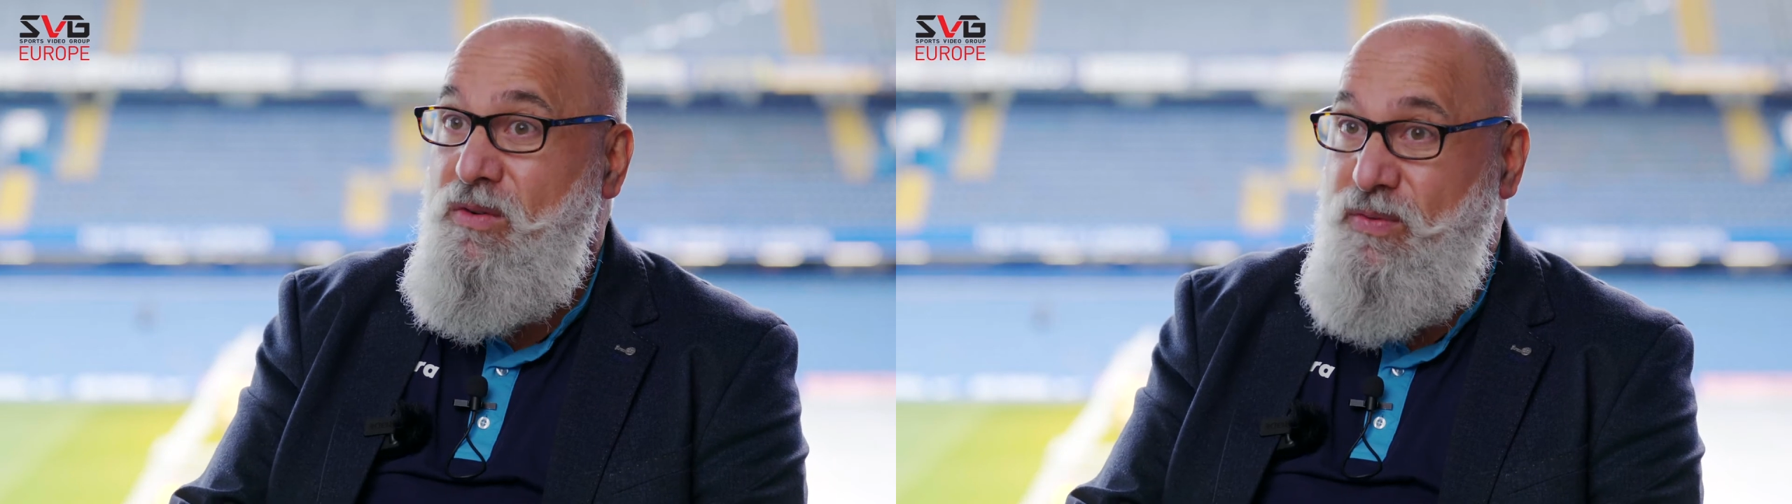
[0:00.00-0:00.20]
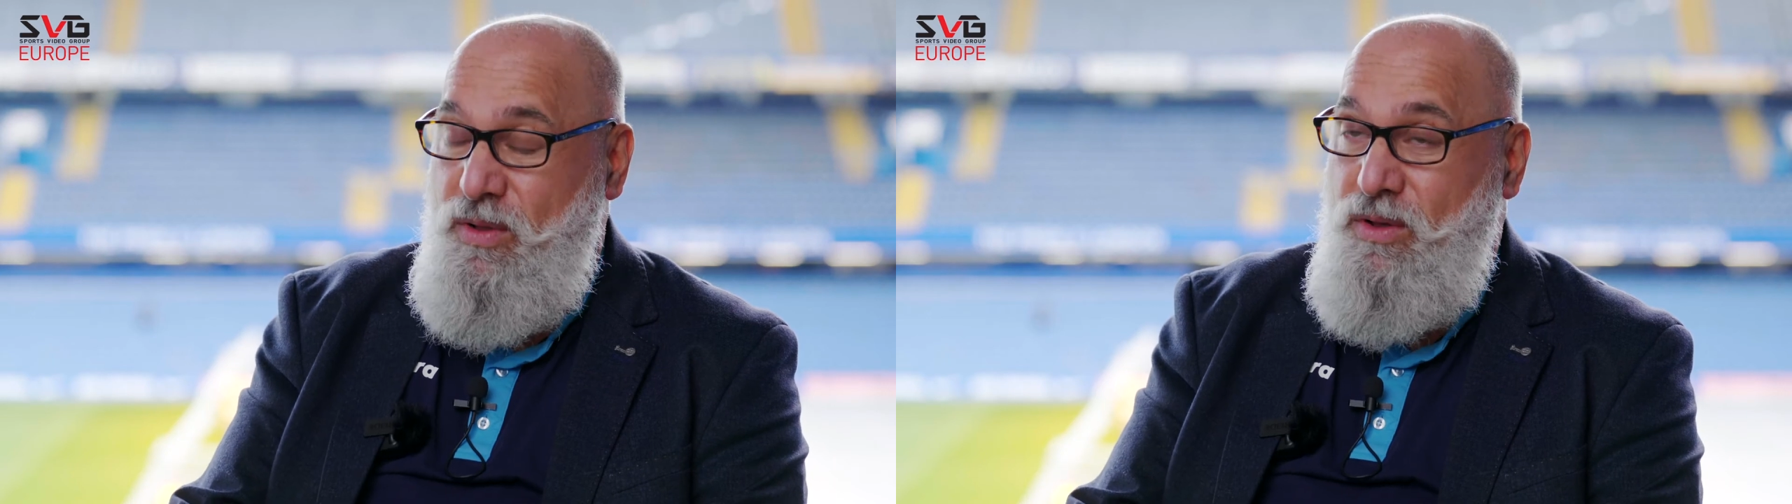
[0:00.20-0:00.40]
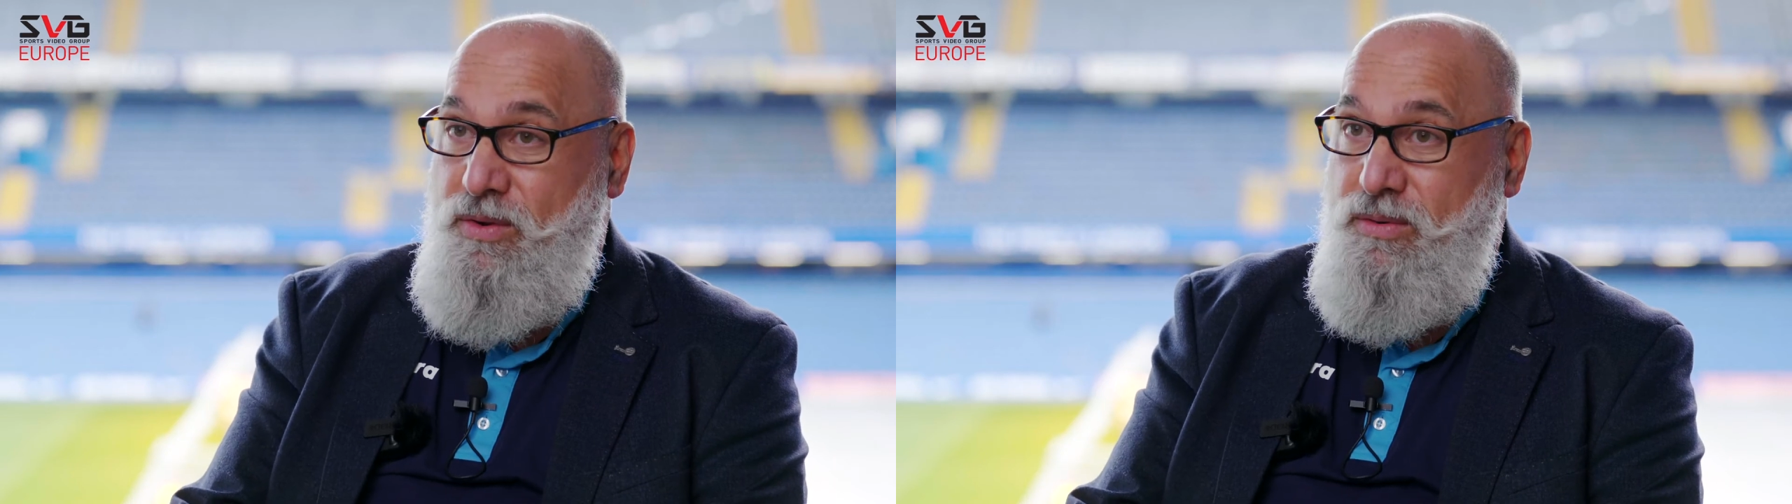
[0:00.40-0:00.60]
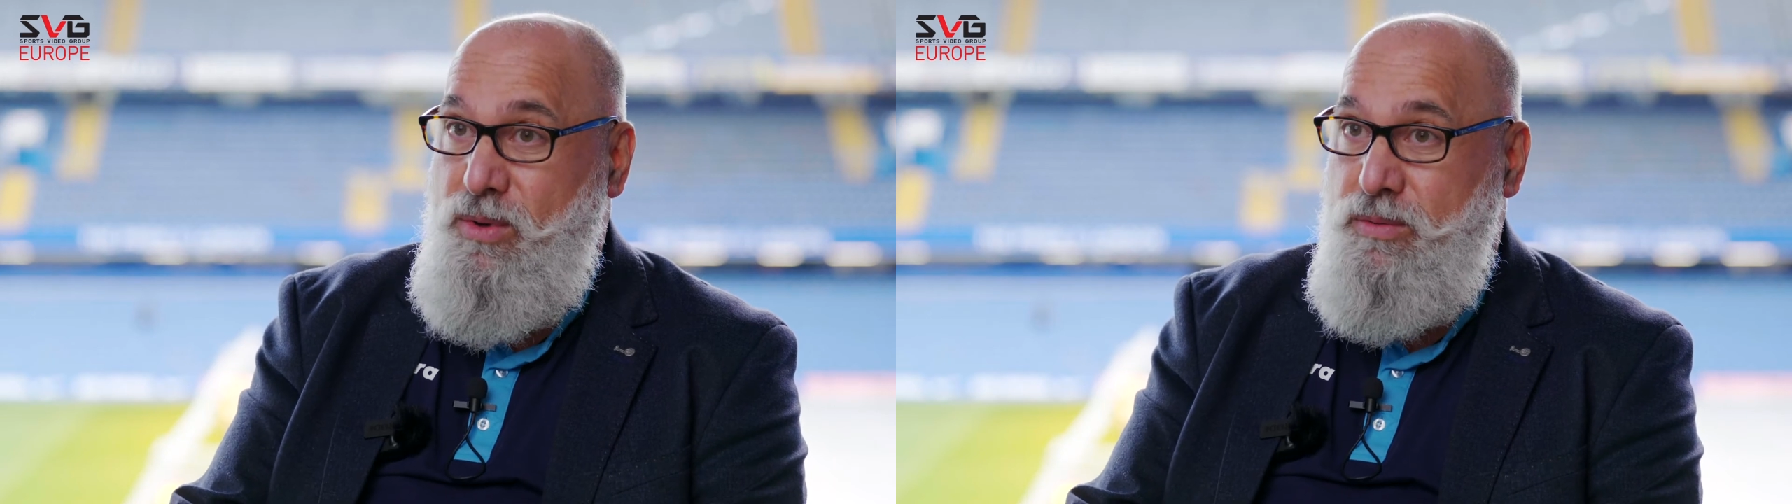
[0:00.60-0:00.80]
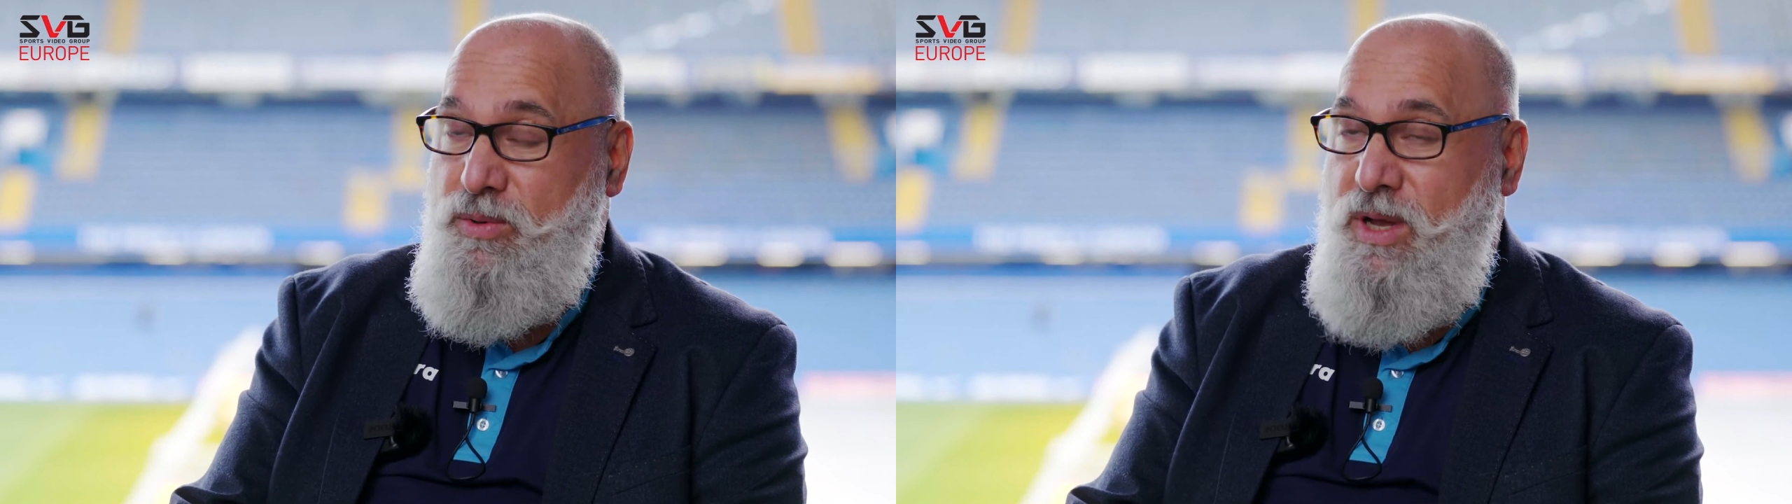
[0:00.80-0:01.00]
full-on
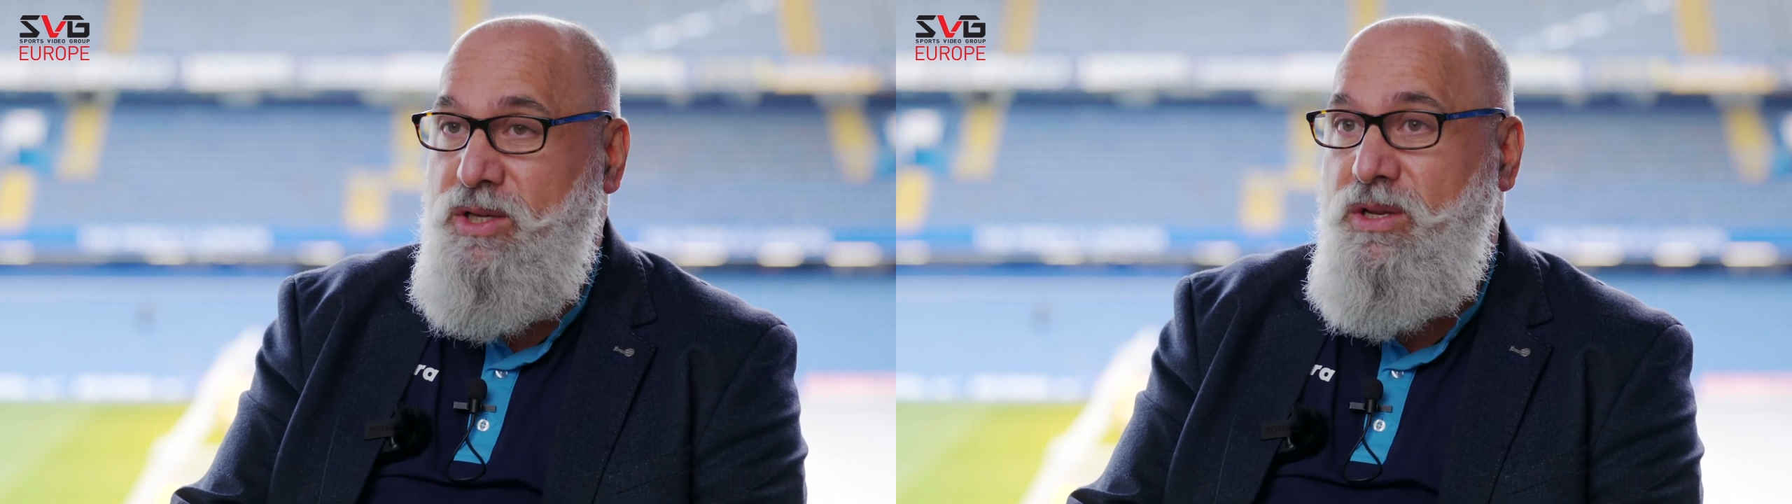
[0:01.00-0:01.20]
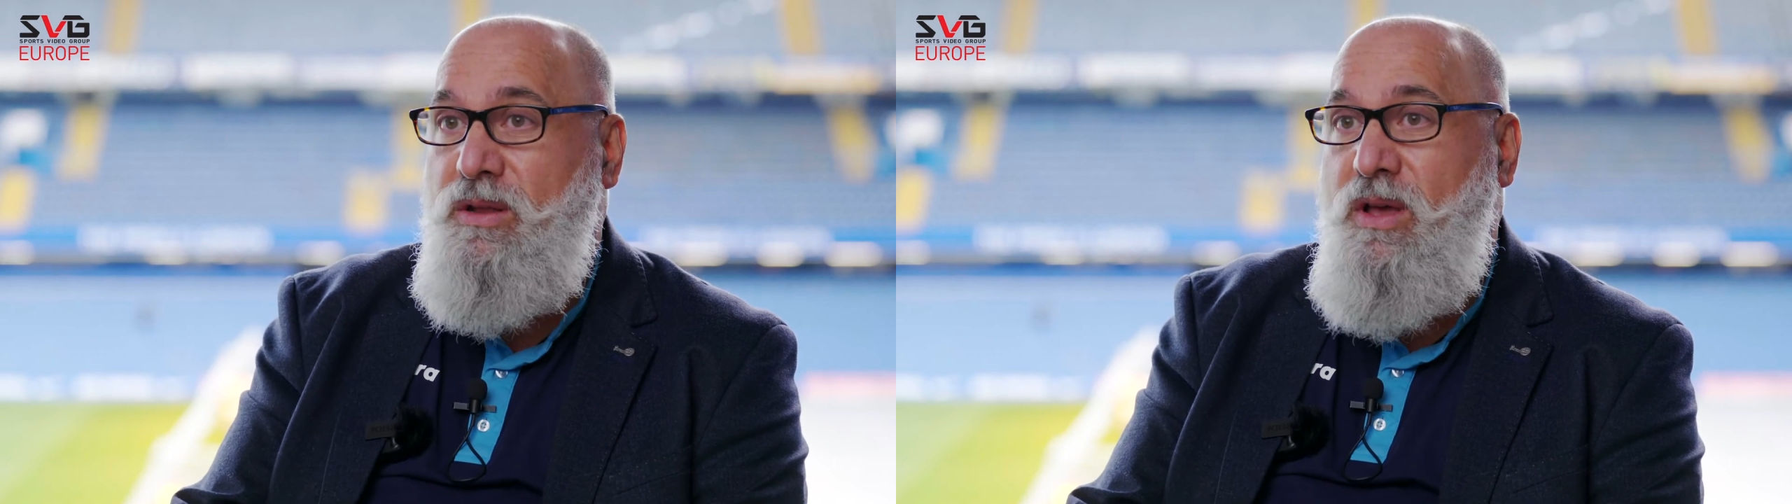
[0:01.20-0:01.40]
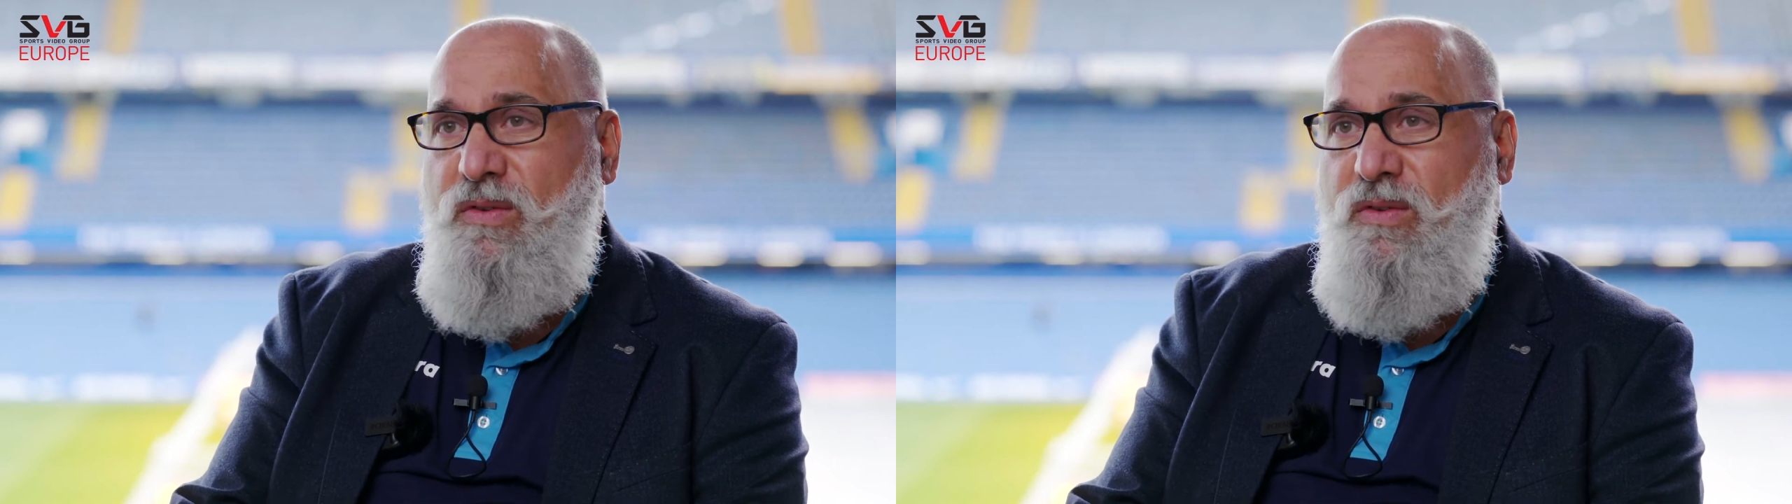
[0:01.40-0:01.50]
remote production.